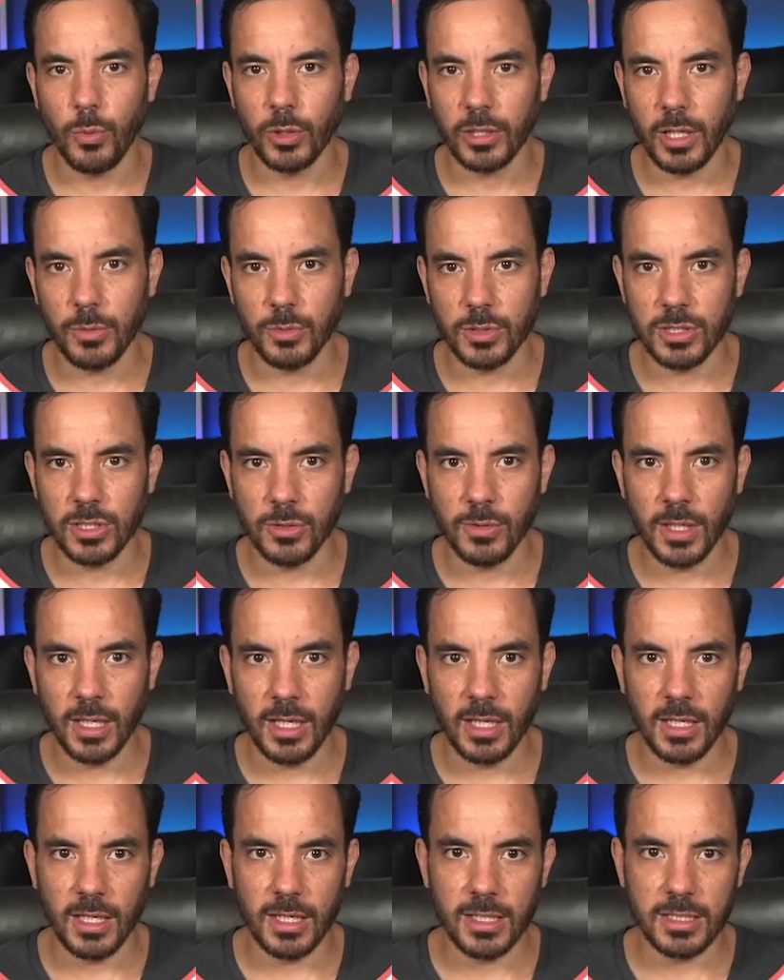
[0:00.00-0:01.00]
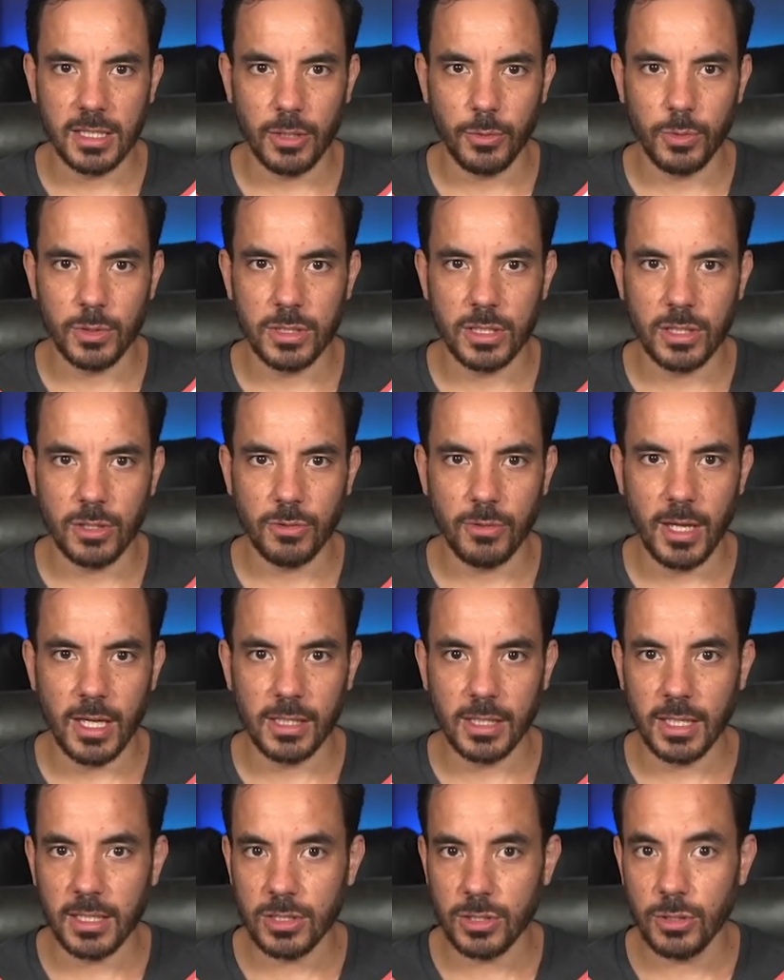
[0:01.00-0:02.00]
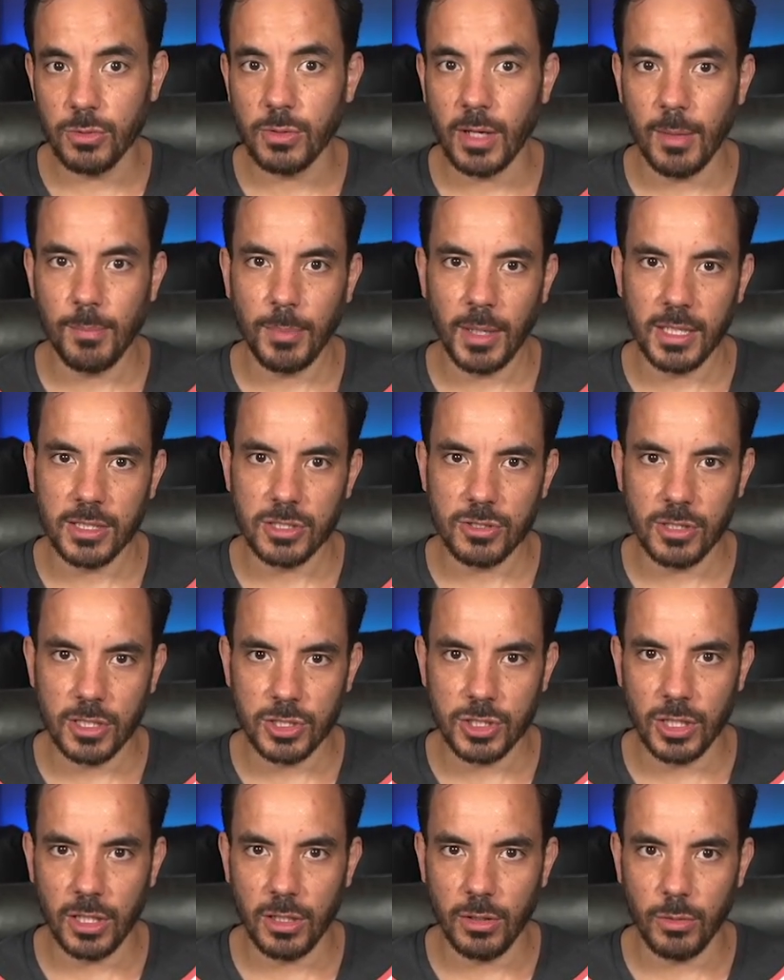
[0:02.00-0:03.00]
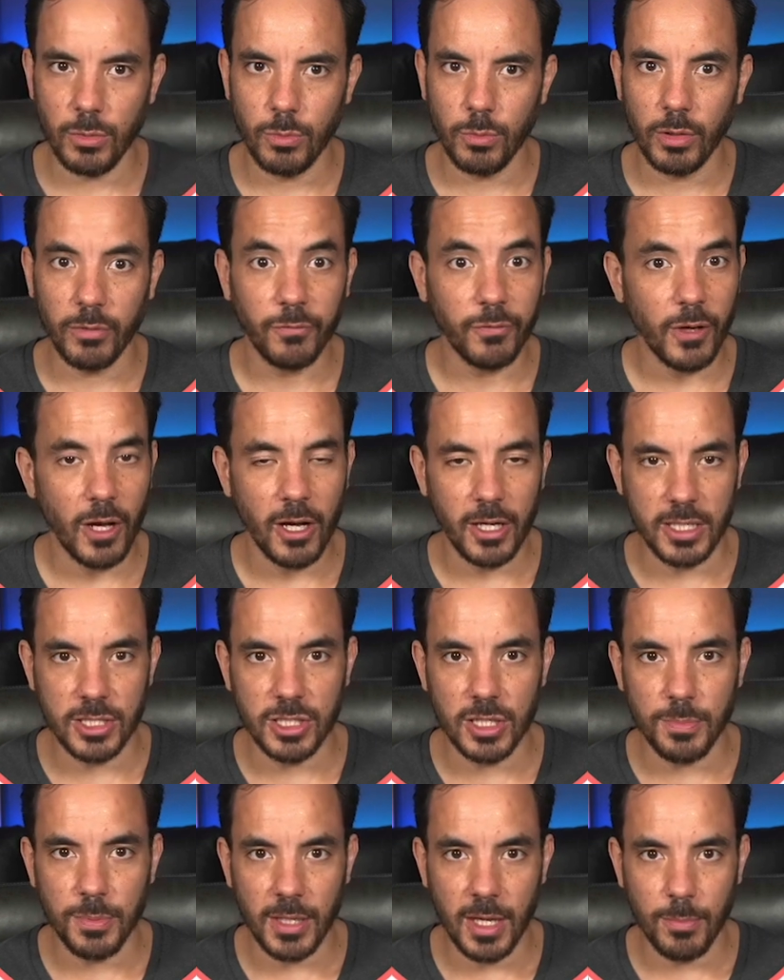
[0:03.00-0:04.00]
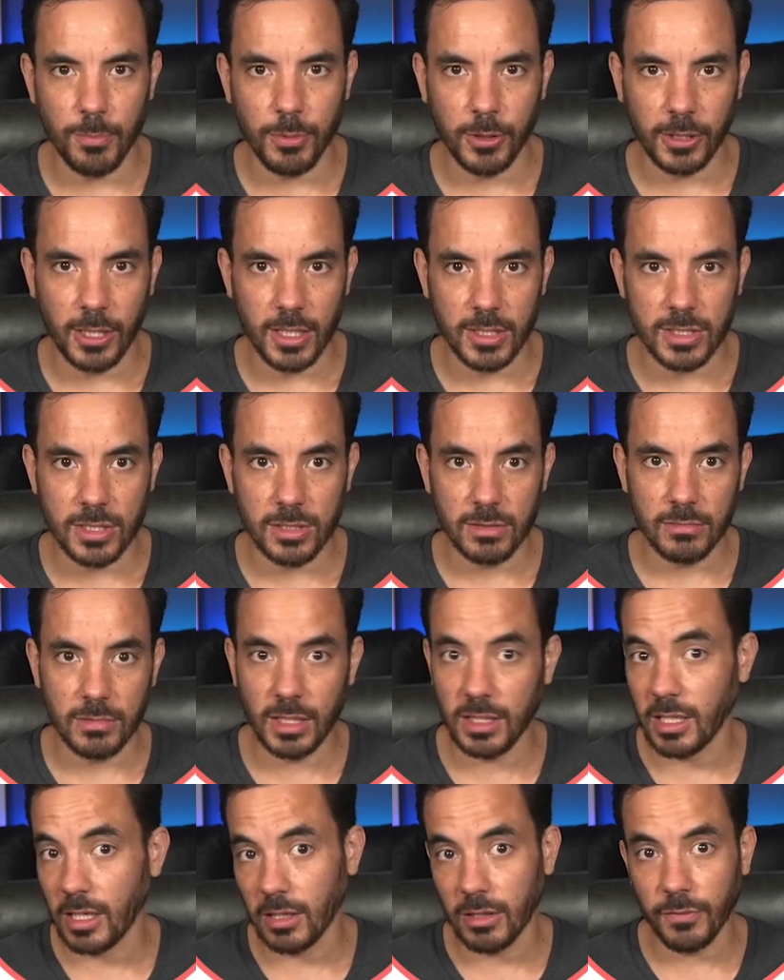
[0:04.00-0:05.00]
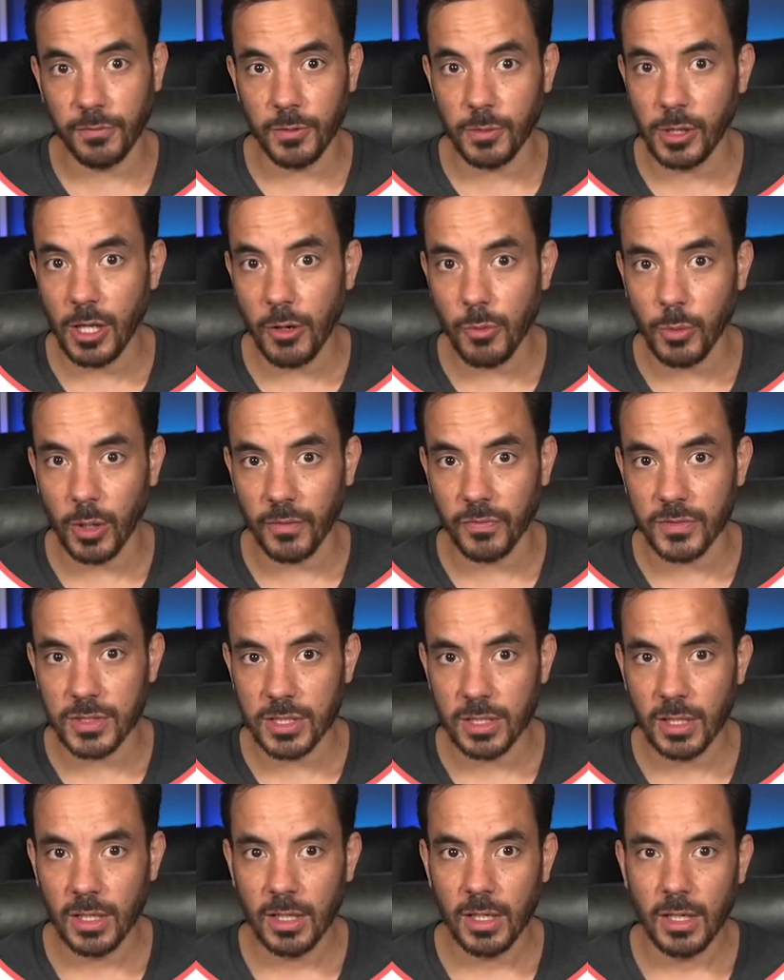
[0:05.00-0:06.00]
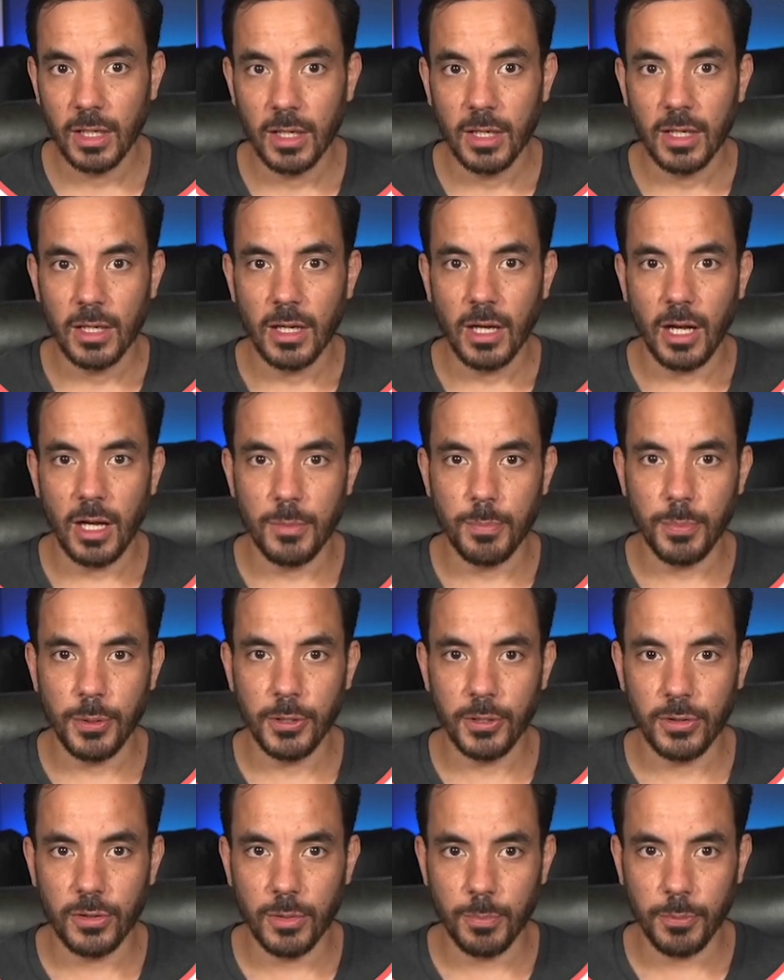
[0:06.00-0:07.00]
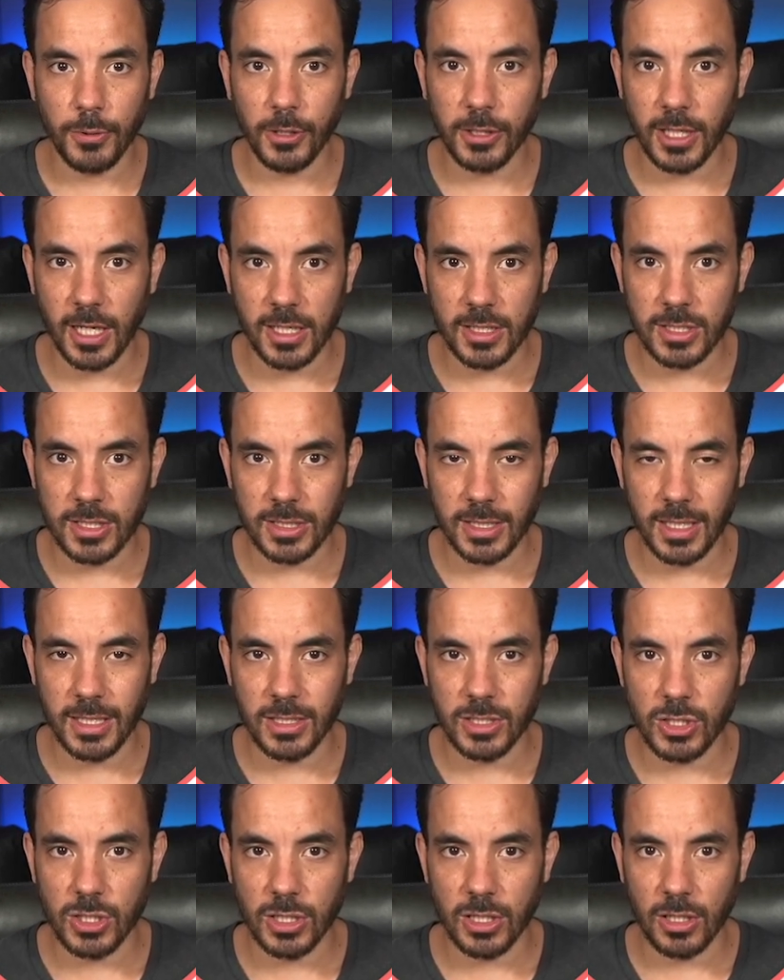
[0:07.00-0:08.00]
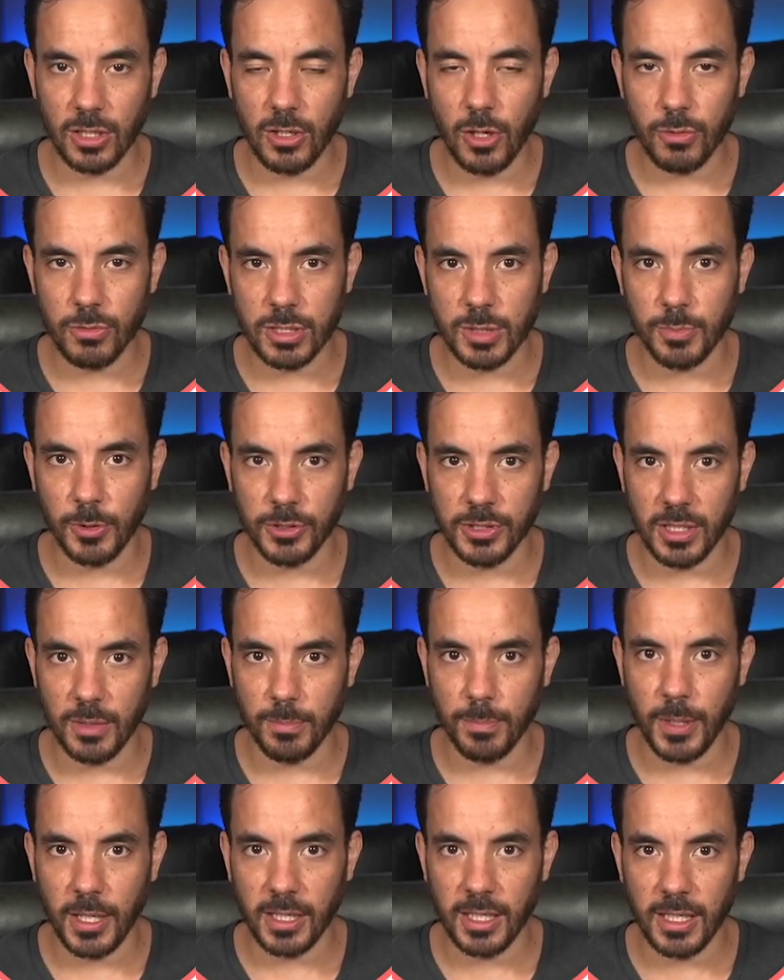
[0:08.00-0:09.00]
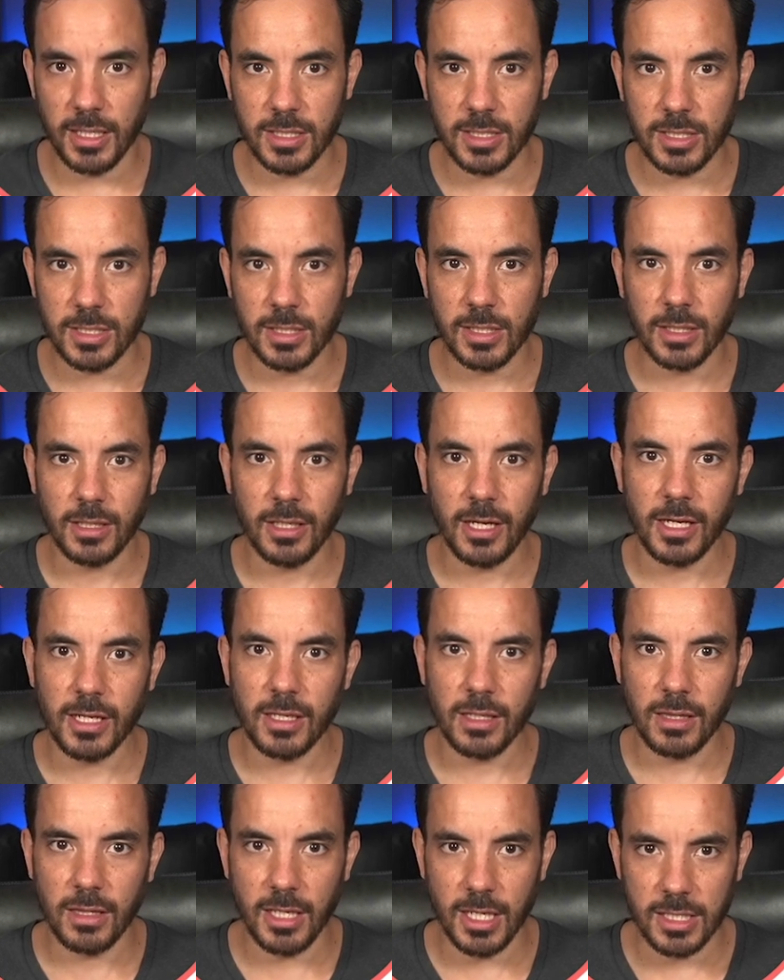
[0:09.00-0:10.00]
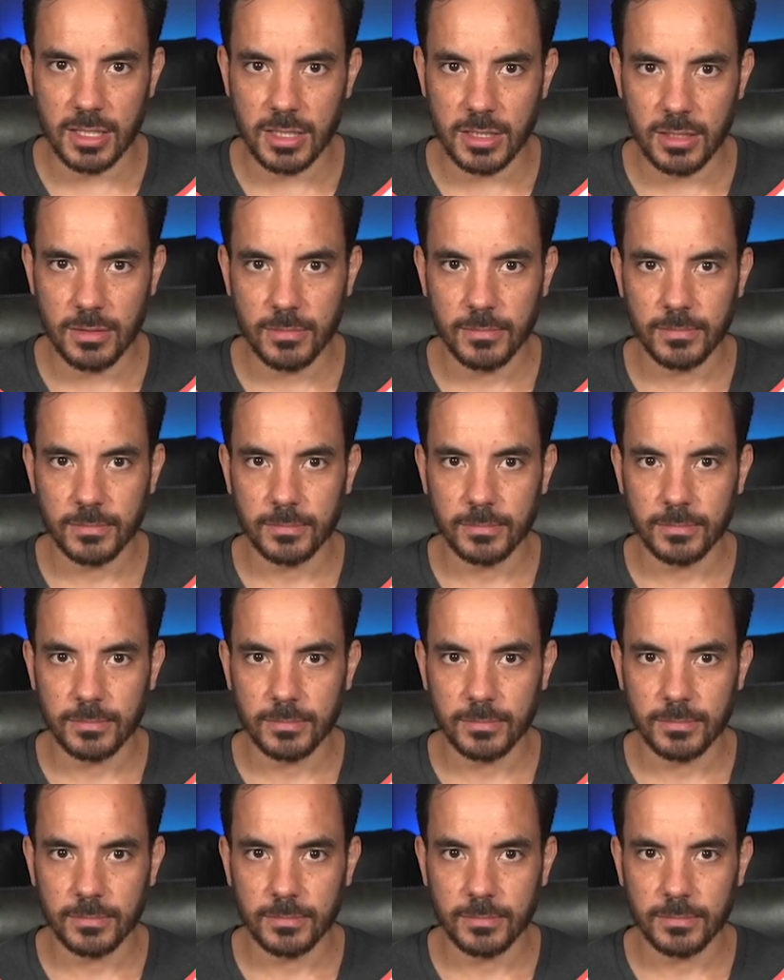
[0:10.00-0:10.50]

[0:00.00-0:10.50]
what I would do here is I would create a two campaign structure, one for high G P M products and the other for low ones. I put the products into the corresponding buckets like this.